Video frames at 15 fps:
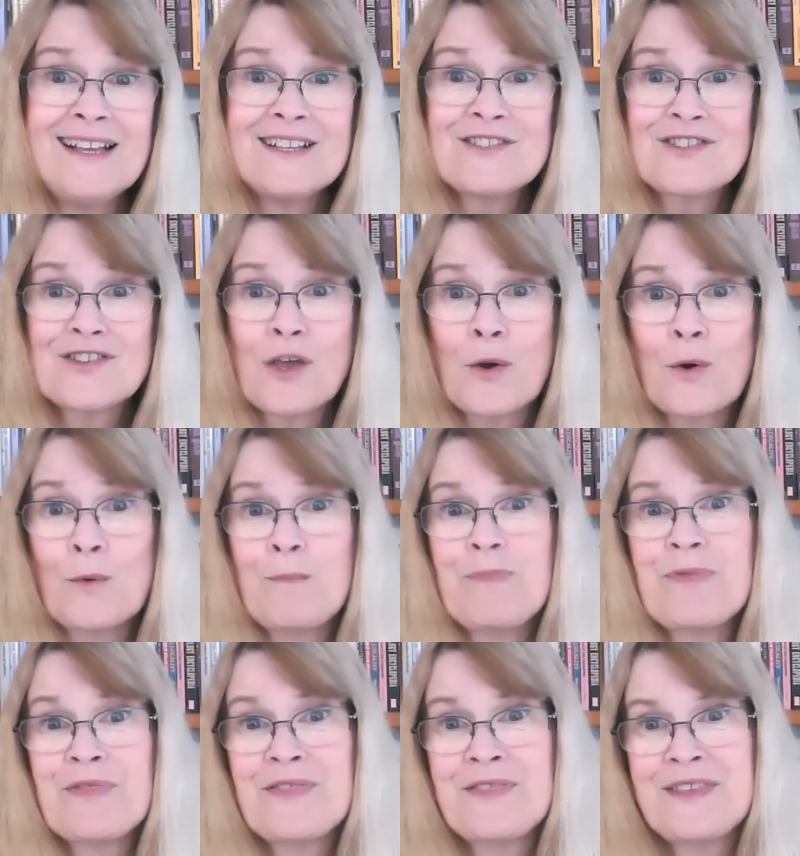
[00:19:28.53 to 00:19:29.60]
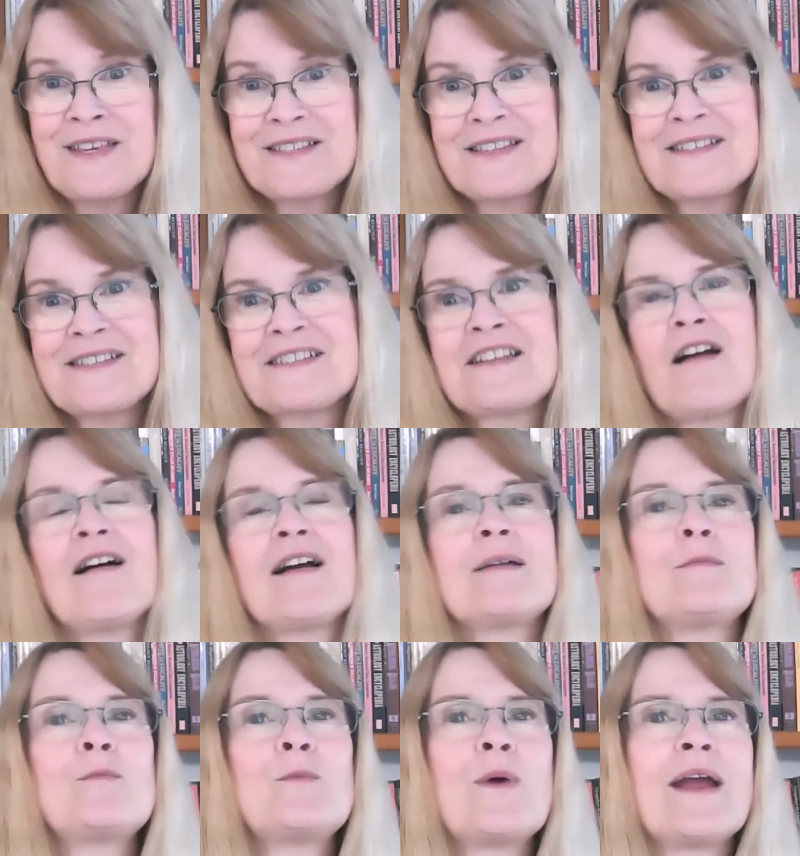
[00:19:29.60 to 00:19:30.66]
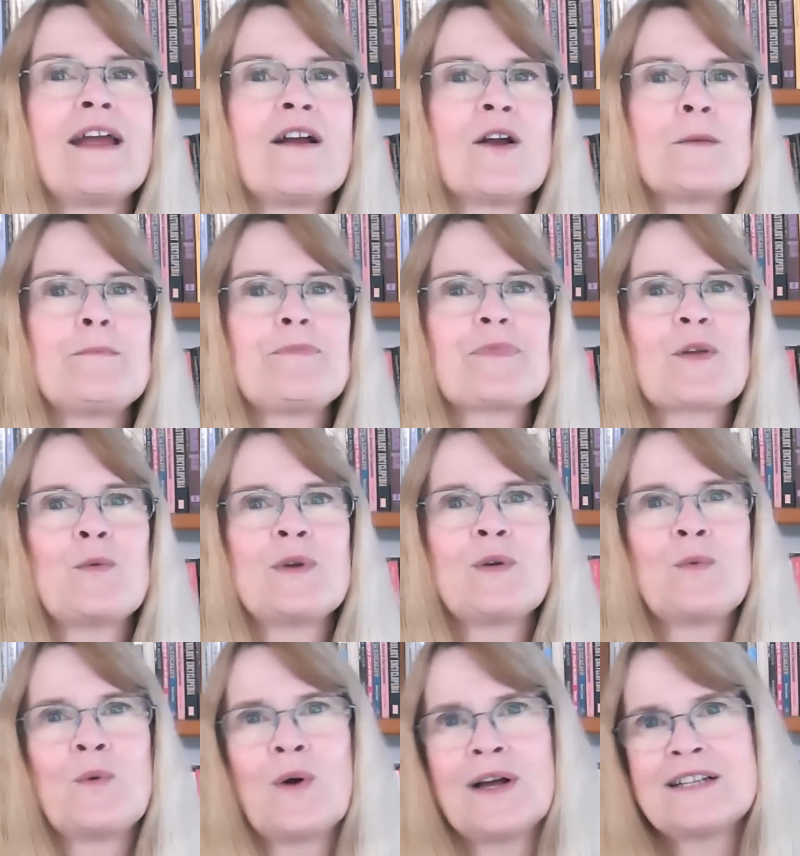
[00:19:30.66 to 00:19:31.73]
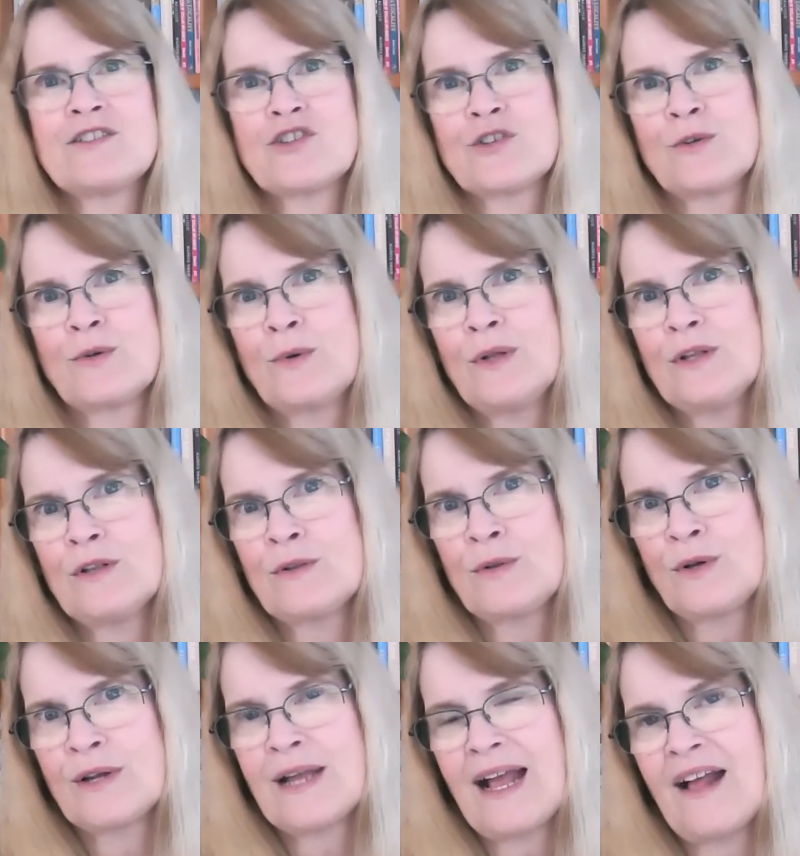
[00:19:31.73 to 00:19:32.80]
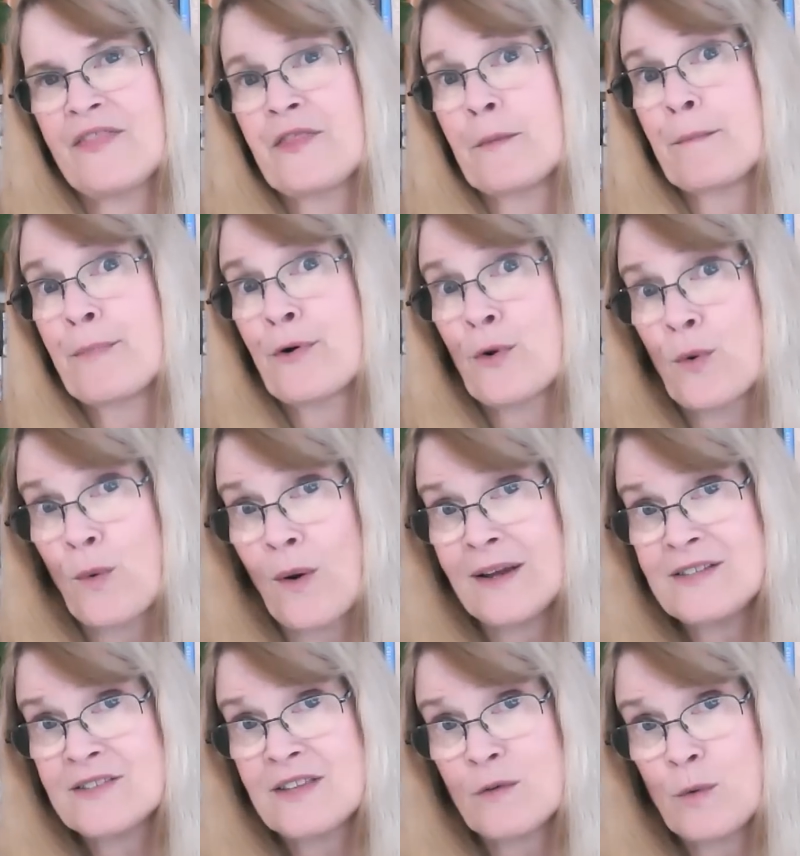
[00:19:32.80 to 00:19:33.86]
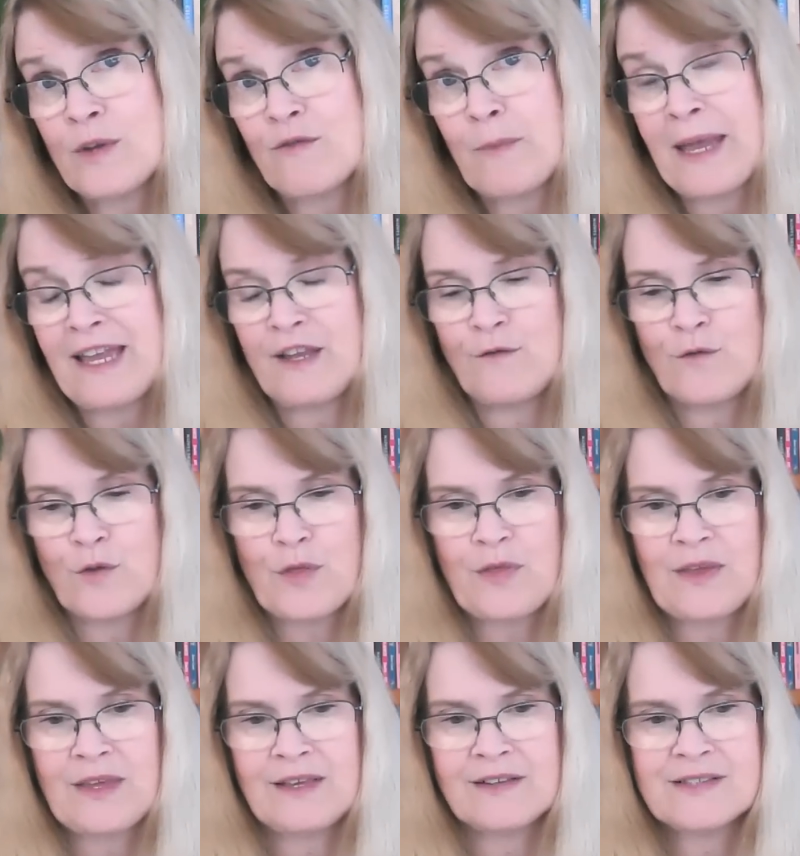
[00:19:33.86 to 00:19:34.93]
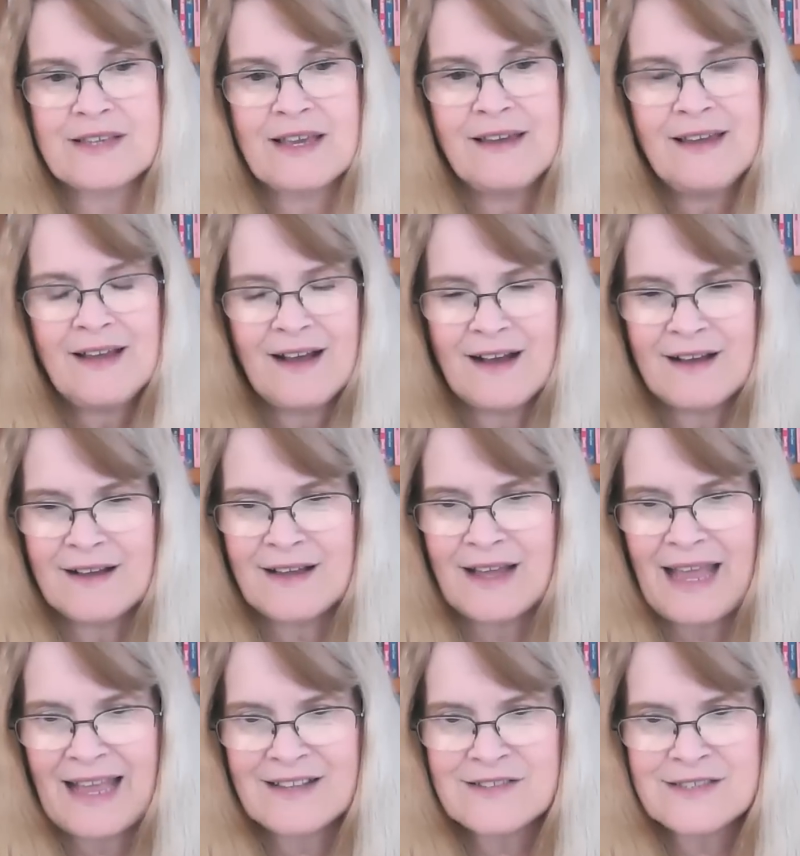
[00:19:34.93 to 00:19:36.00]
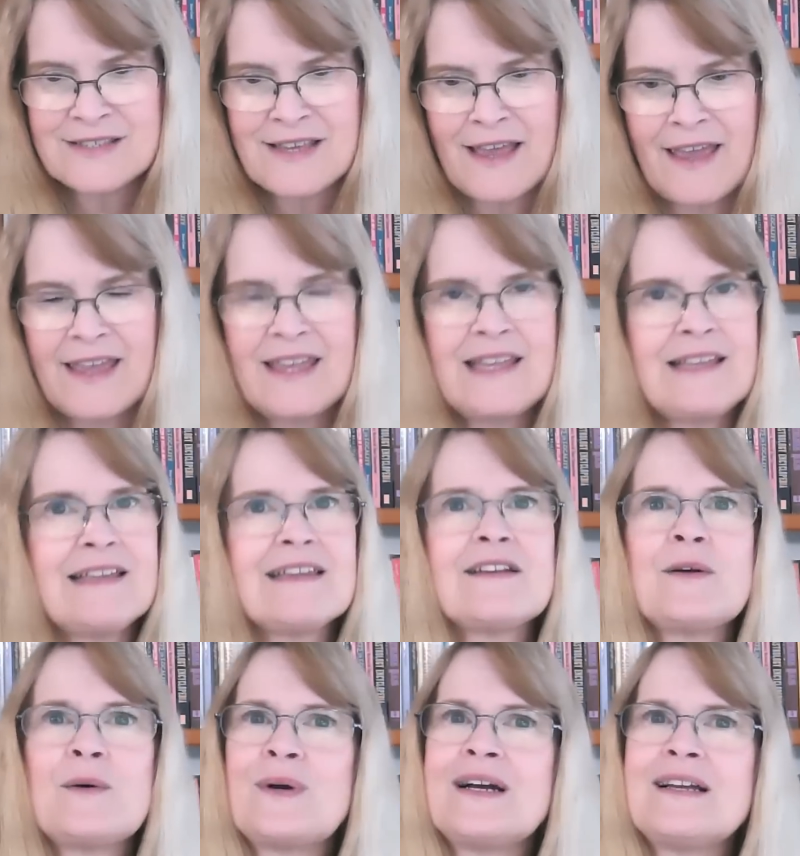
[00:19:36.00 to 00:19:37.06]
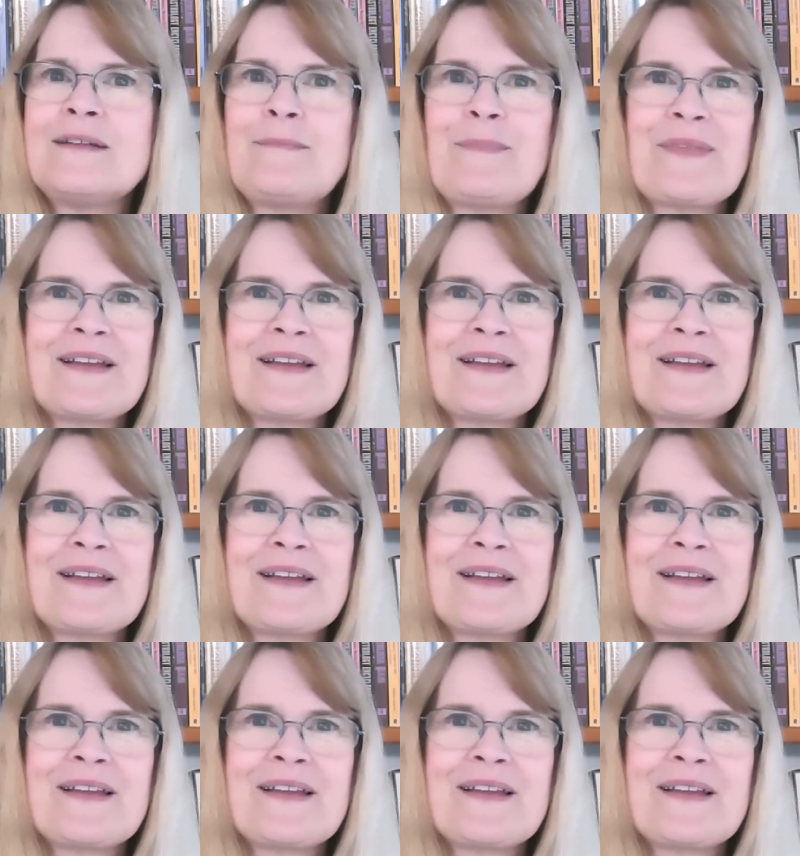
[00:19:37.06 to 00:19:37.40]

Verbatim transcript: So this is a time where we want to look at the price that we've paid for things and say, you know what,